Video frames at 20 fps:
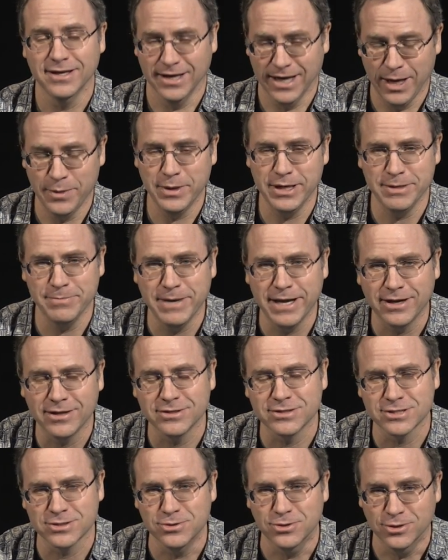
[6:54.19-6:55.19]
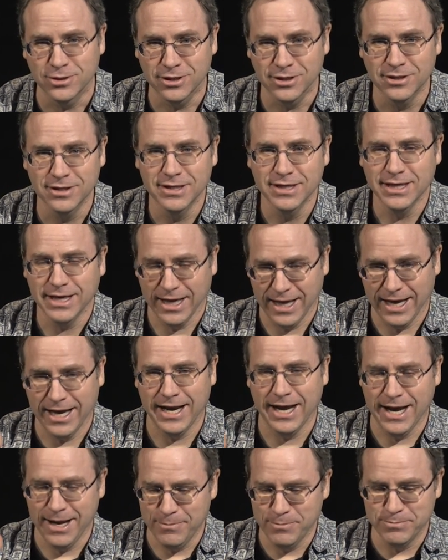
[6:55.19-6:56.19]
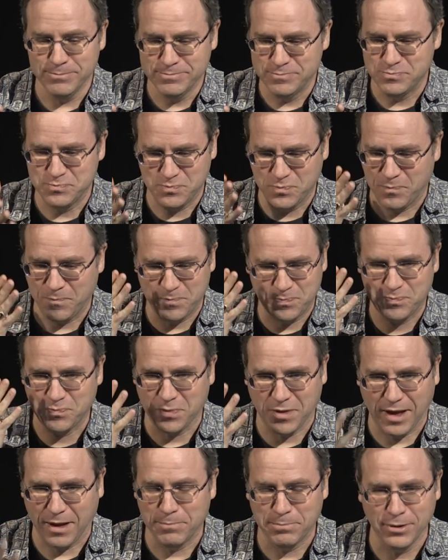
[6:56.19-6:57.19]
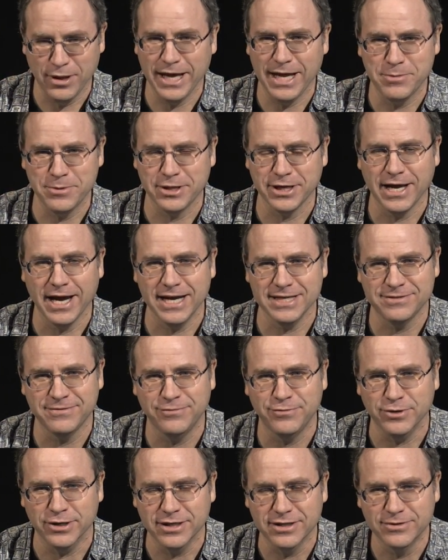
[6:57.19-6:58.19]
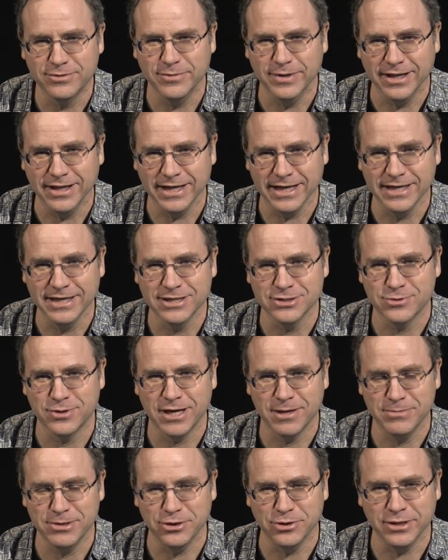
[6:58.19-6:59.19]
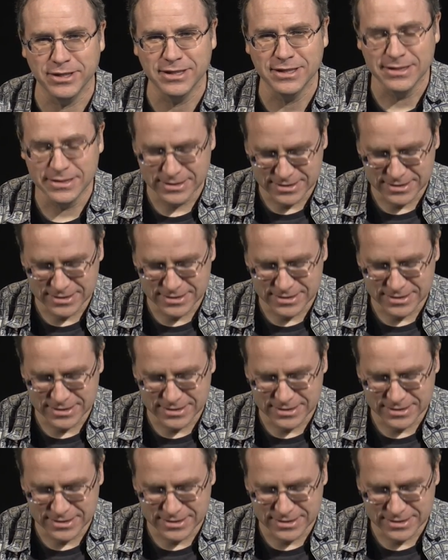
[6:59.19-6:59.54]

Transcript: I went to medical school, and I'm playing with a guy's foot, really, is what I'm doing.